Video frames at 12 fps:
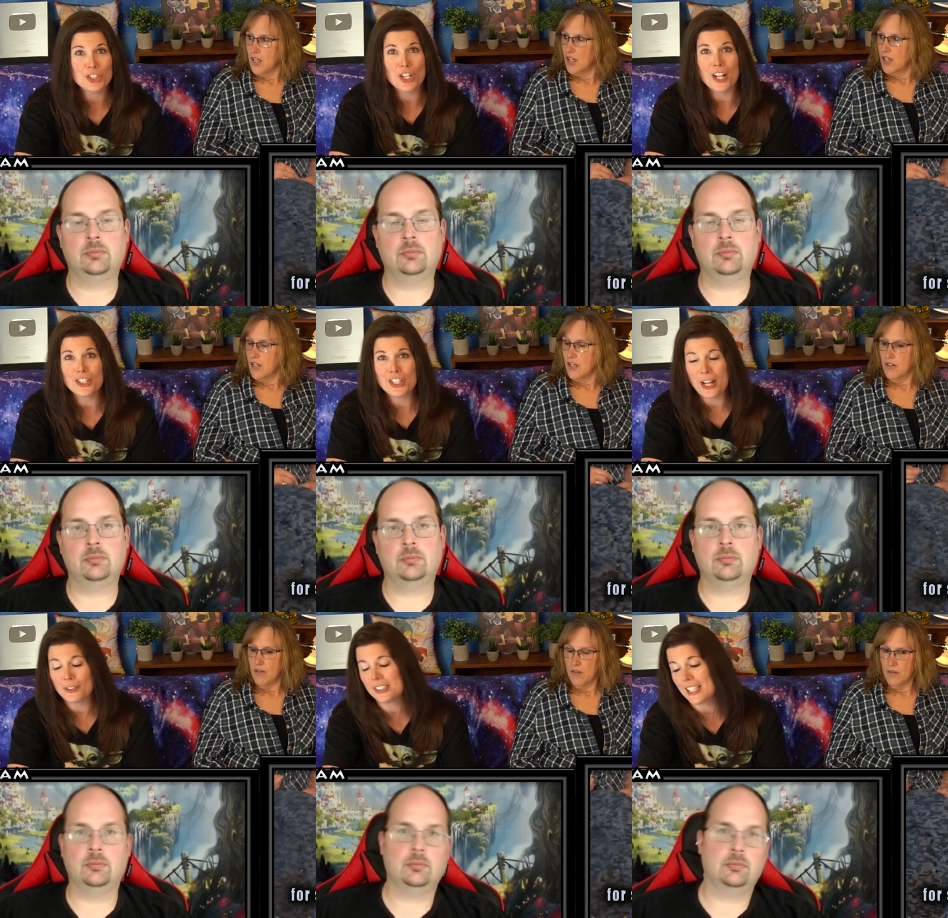Speaker 1: judge
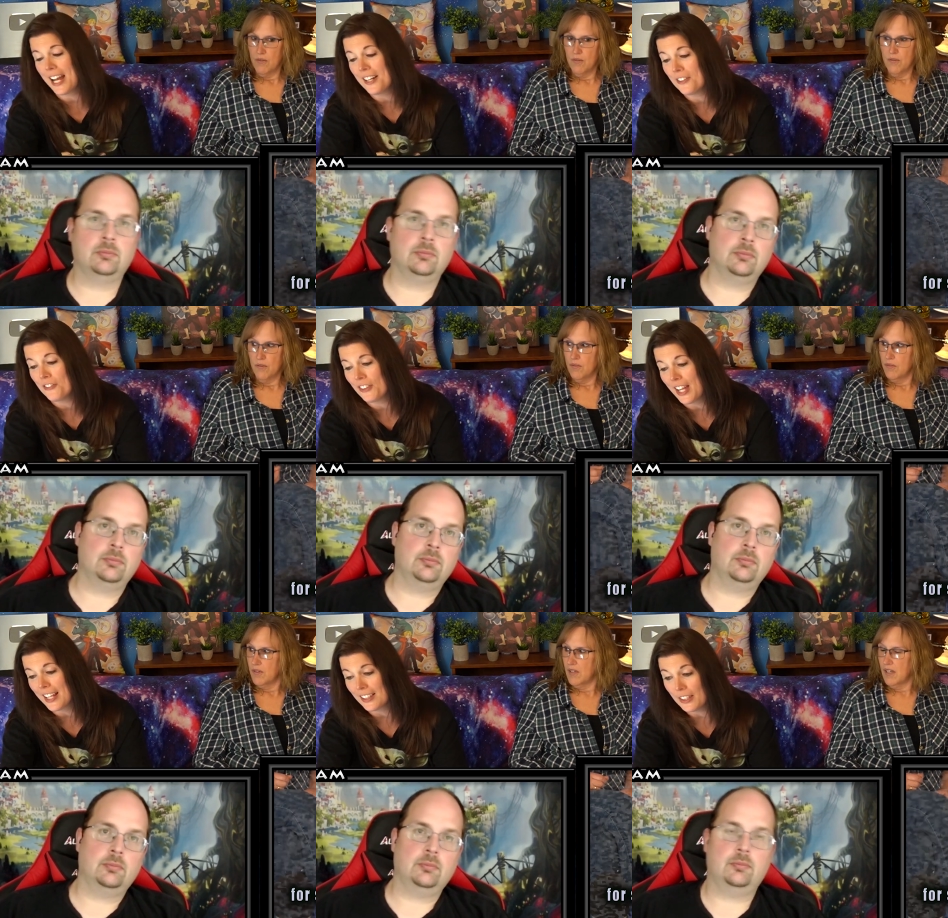outside of
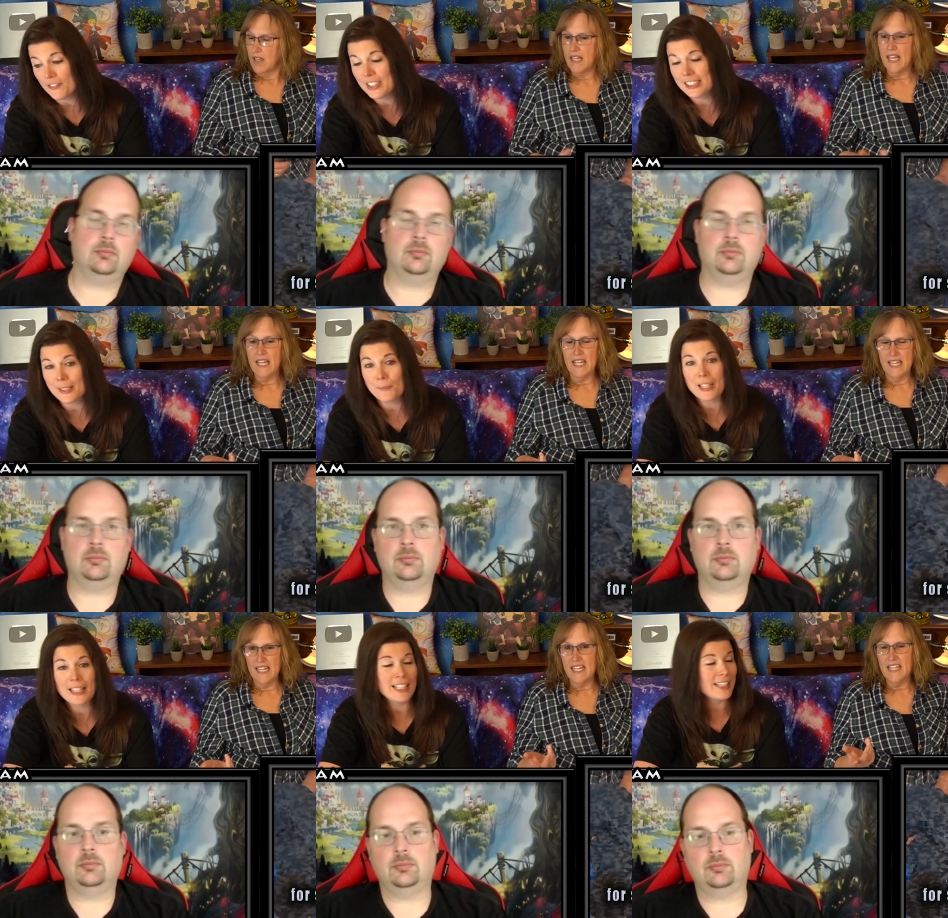like living
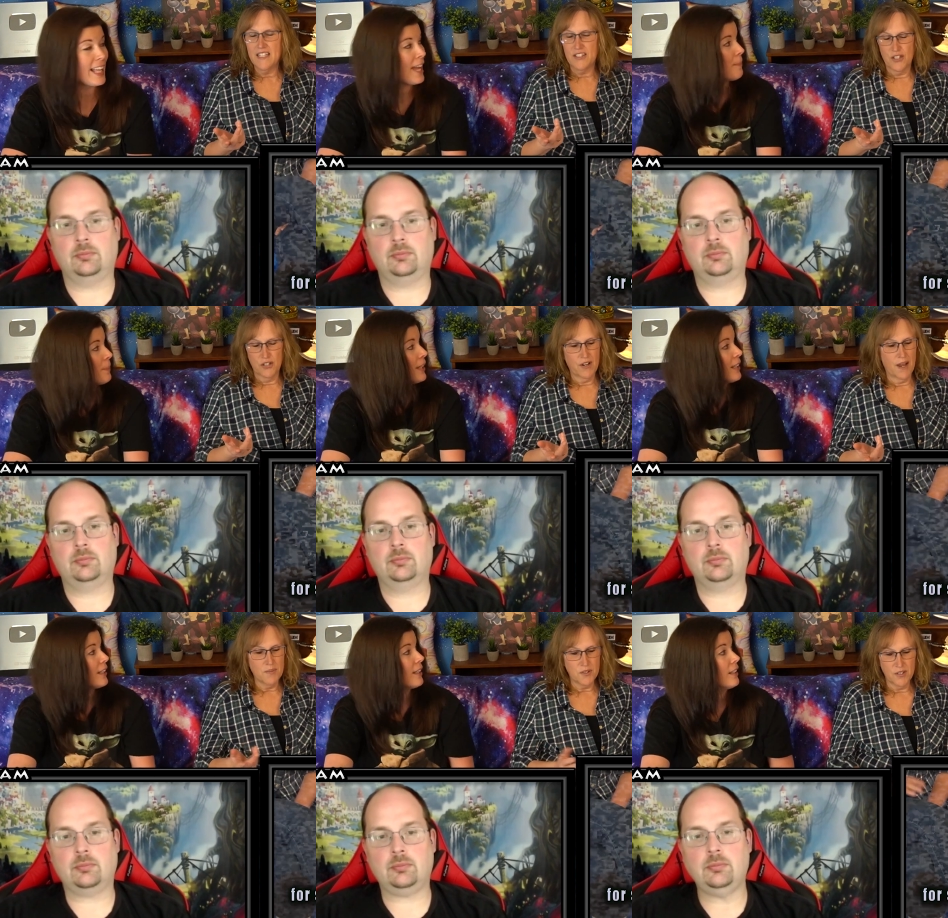
Speaker 2: something like that. It is. You're
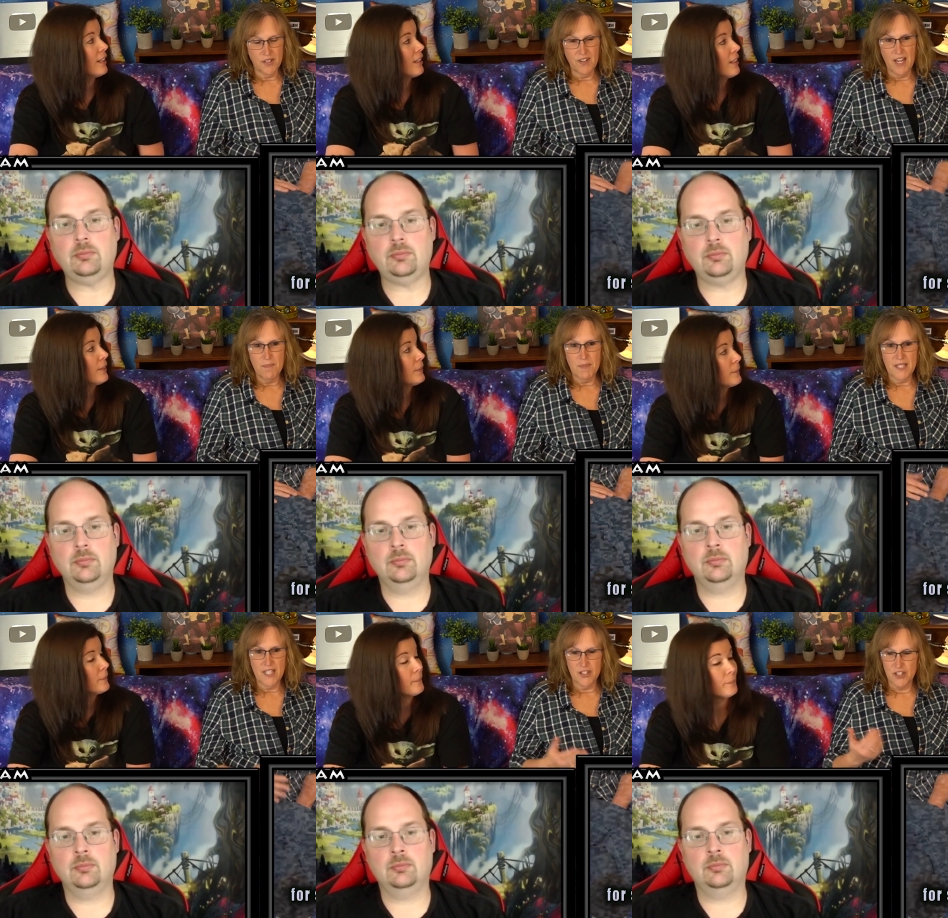absolutely right,
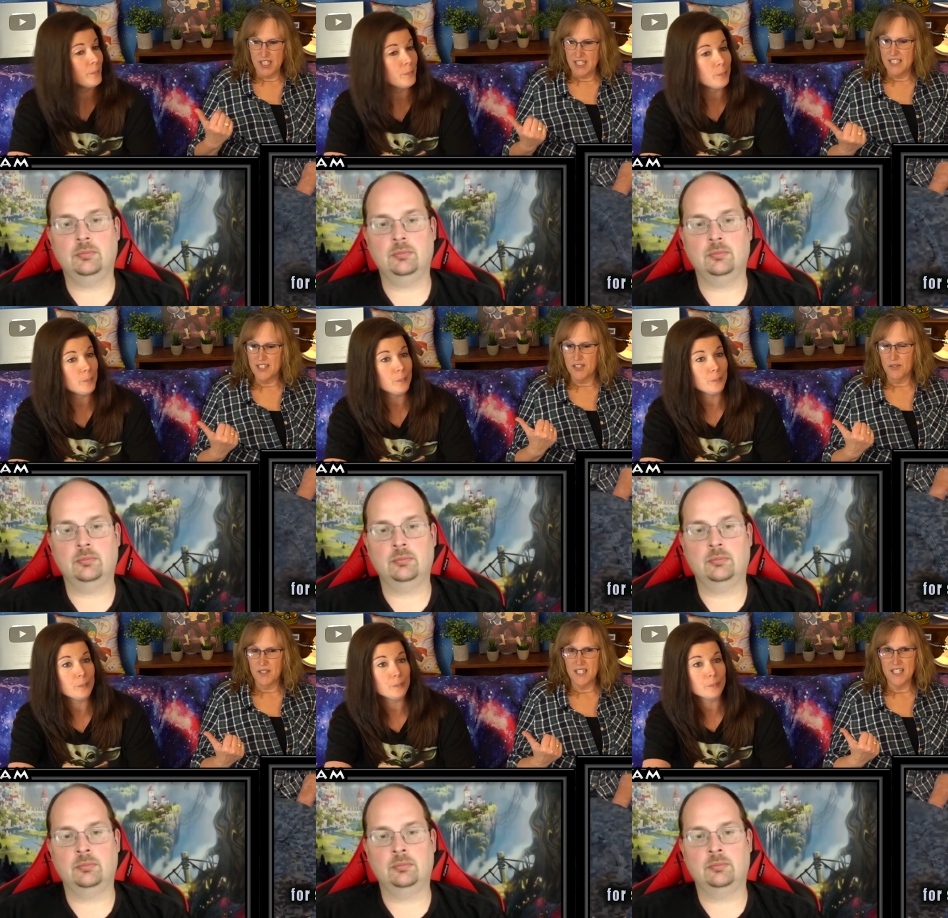because she is
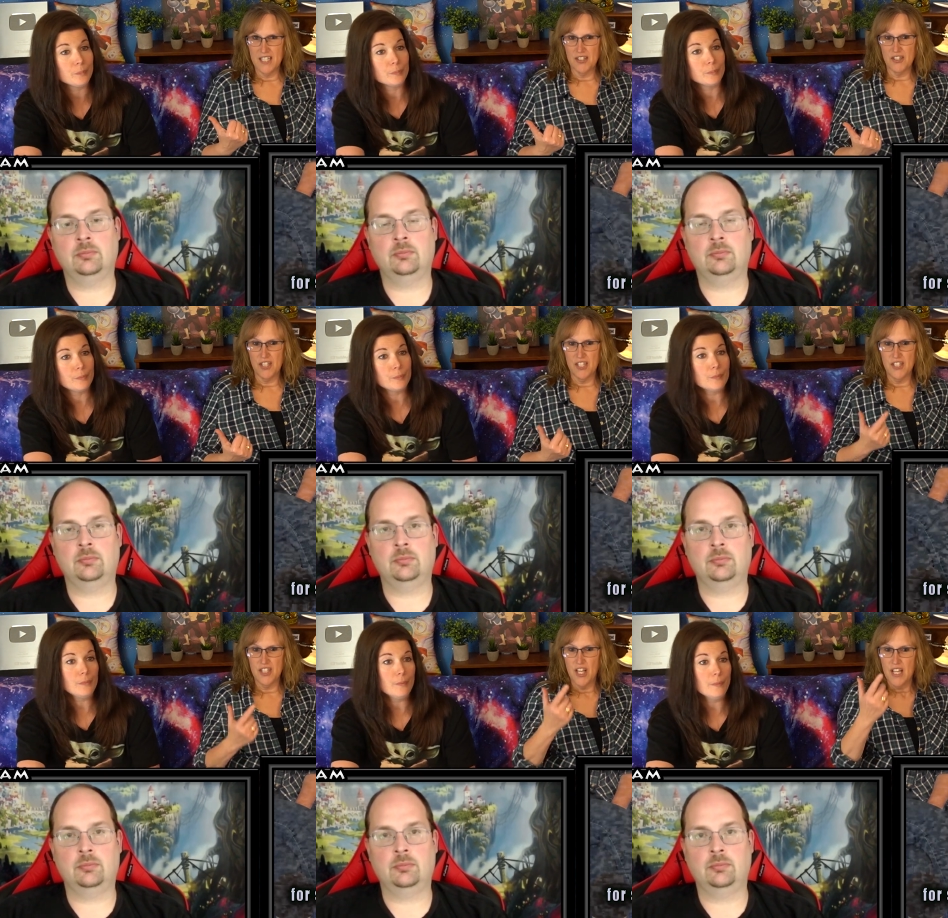so
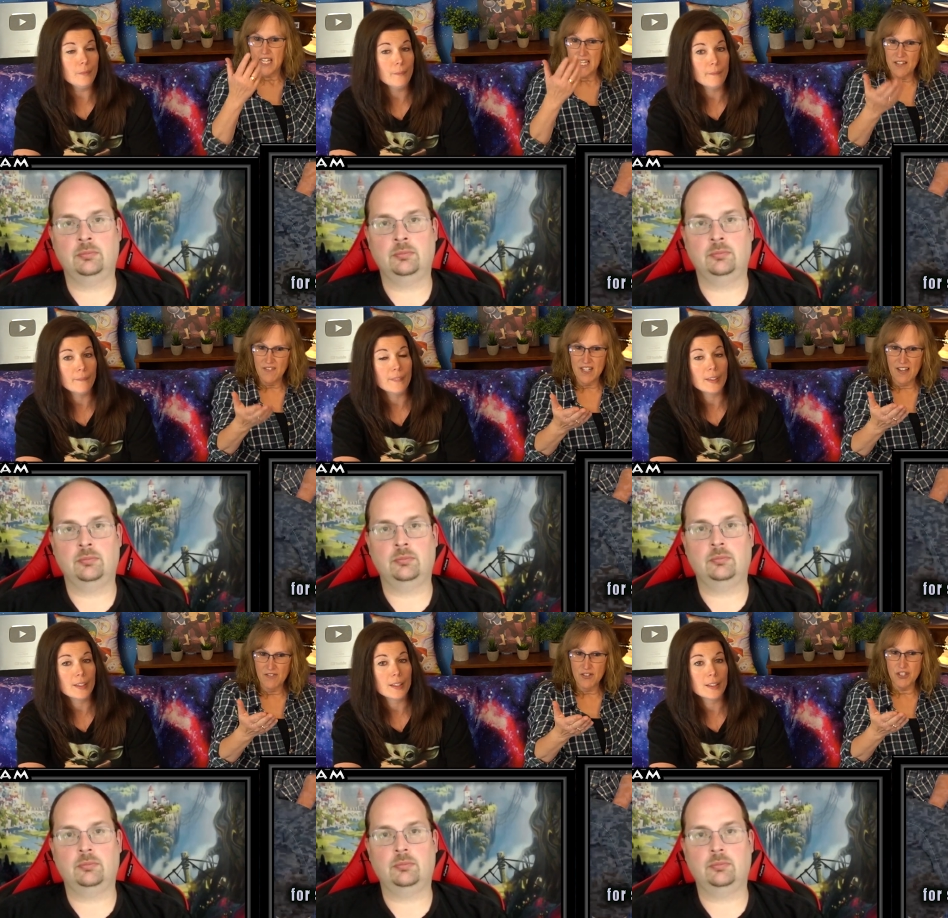conditioned.
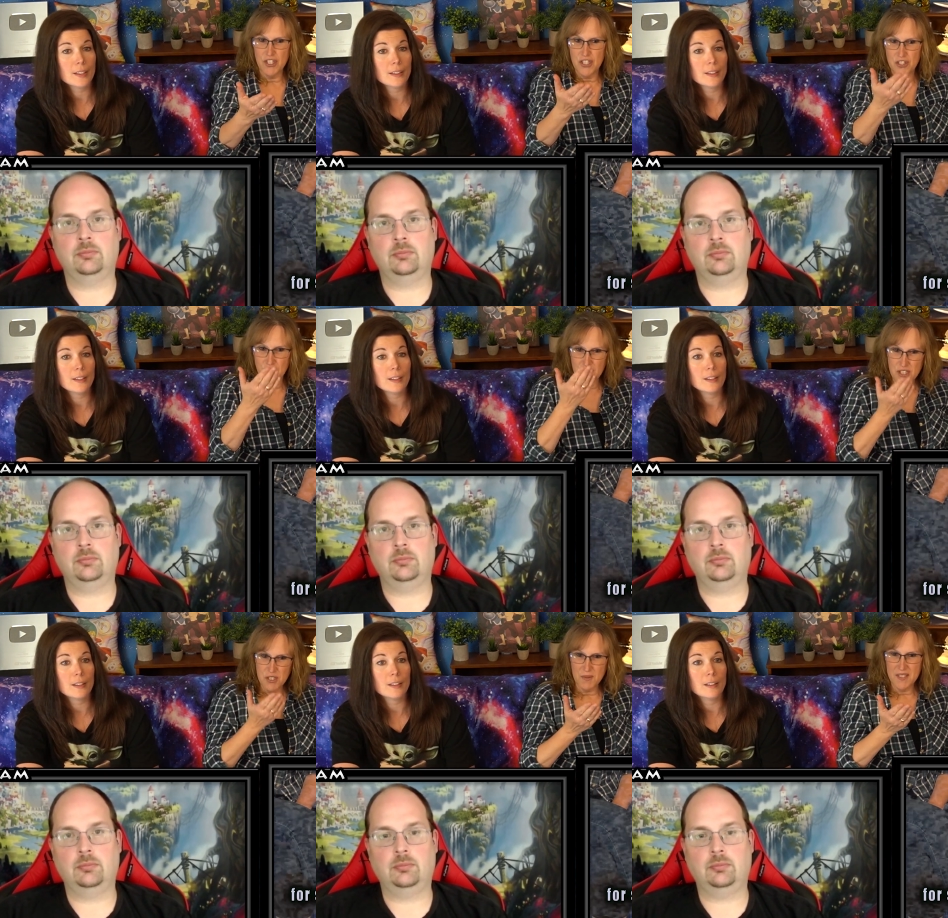Even after she
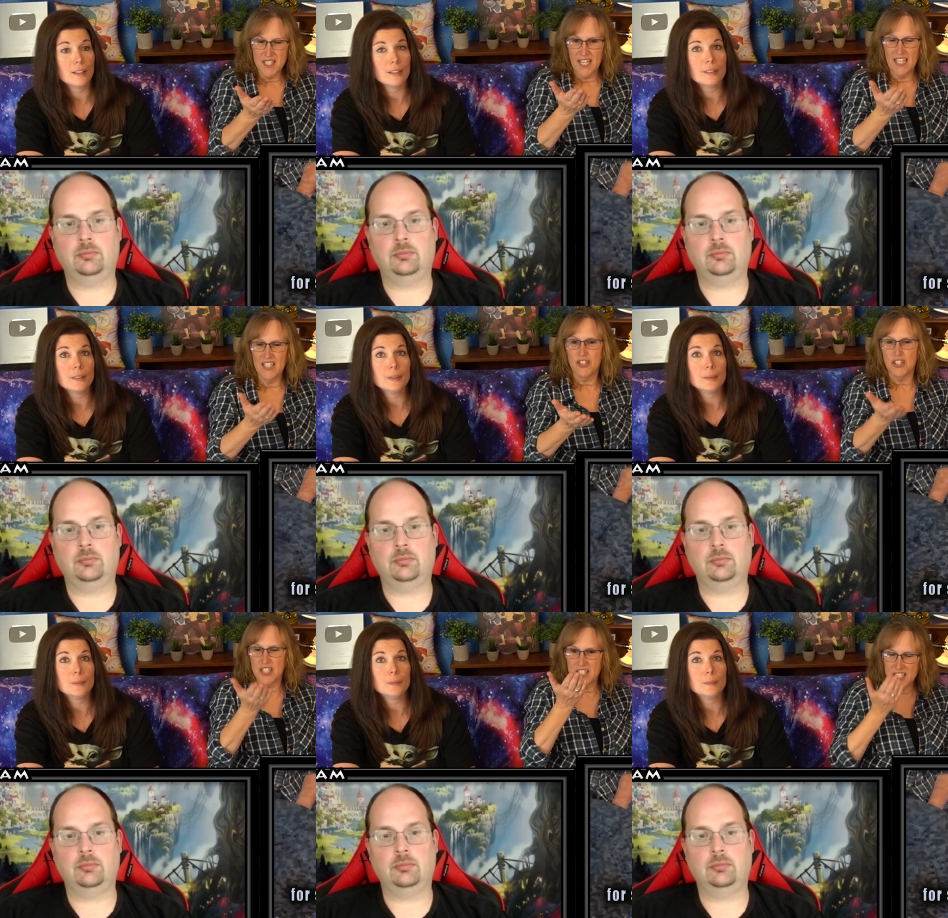turned into a Titan, she